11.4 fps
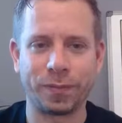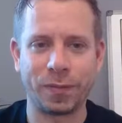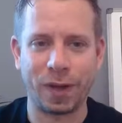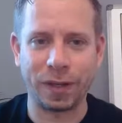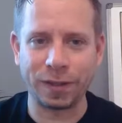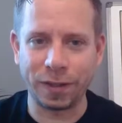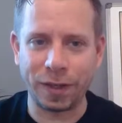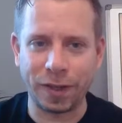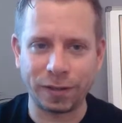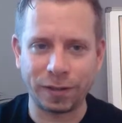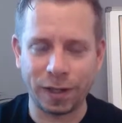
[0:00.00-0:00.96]
Okay, so the
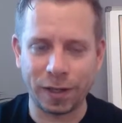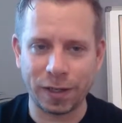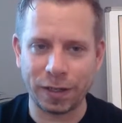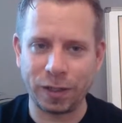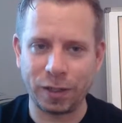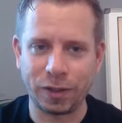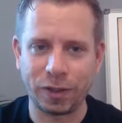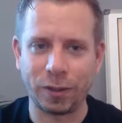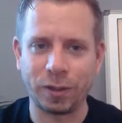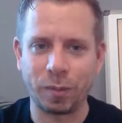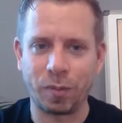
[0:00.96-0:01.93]
next thing I'd like you to do
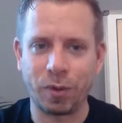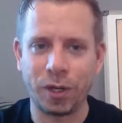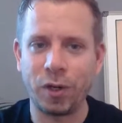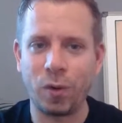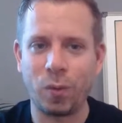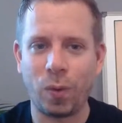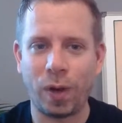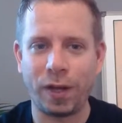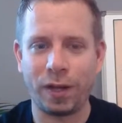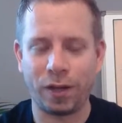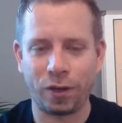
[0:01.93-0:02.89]
is bring your
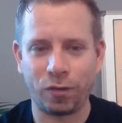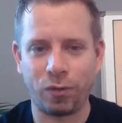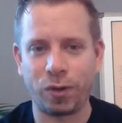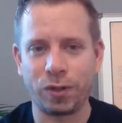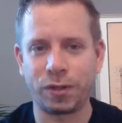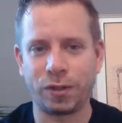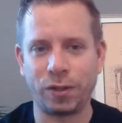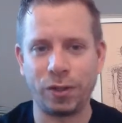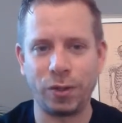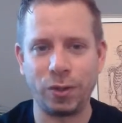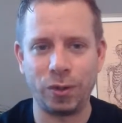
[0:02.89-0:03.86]
weight across
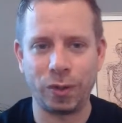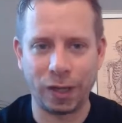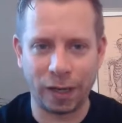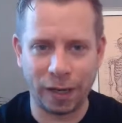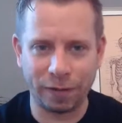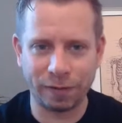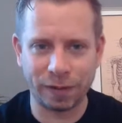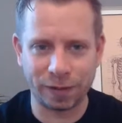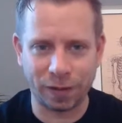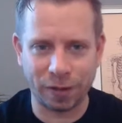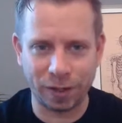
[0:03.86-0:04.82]
to the left
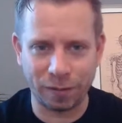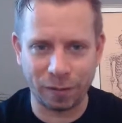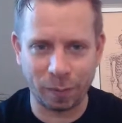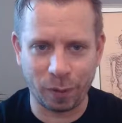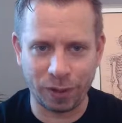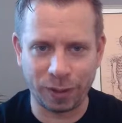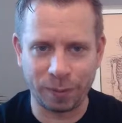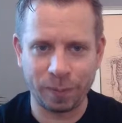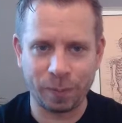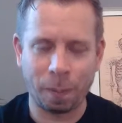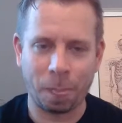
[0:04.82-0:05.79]
side of the body
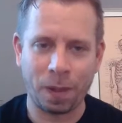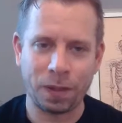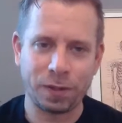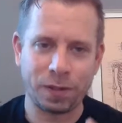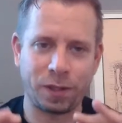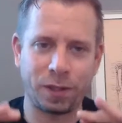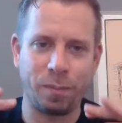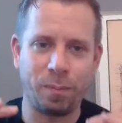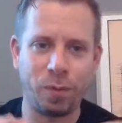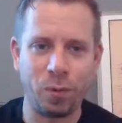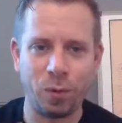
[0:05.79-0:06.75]
so that
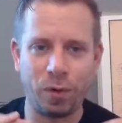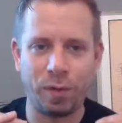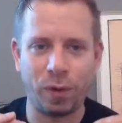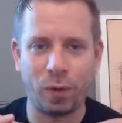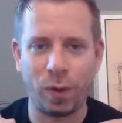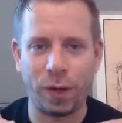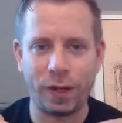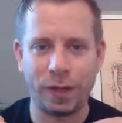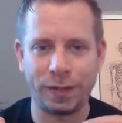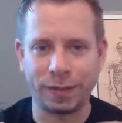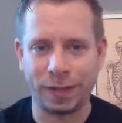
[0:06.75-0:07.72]
more of your weight
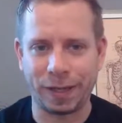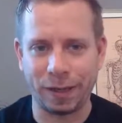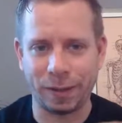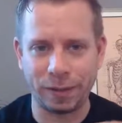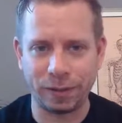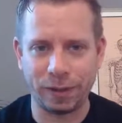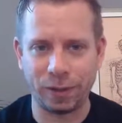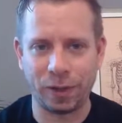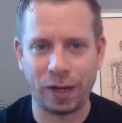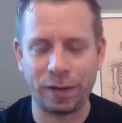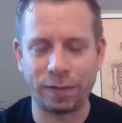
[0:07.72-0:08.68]
is down into your
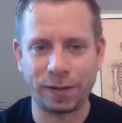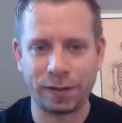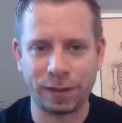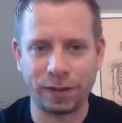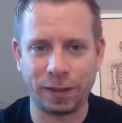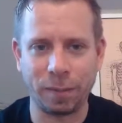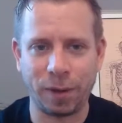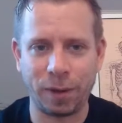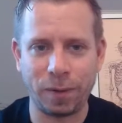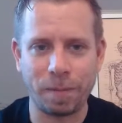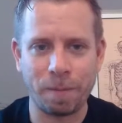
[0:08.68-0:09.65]
left sitting
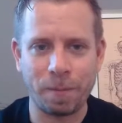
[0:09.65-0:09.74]
bone.